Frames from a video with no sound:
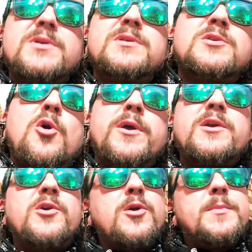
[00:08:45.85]
calling
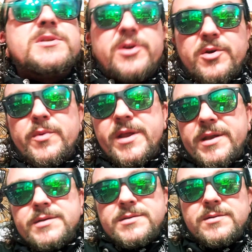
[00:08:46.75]
her a material
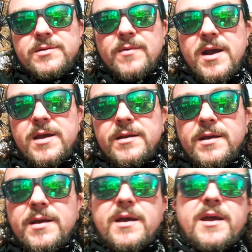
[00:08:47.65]
witness, right?
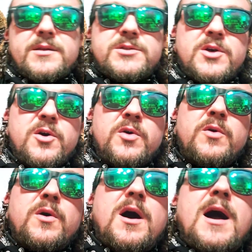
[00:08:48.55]
And
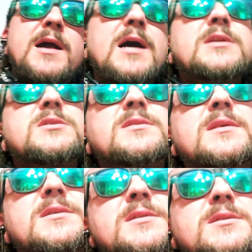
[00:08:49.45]
so I, I just
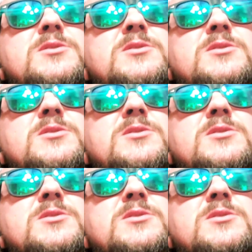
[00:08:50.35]
listened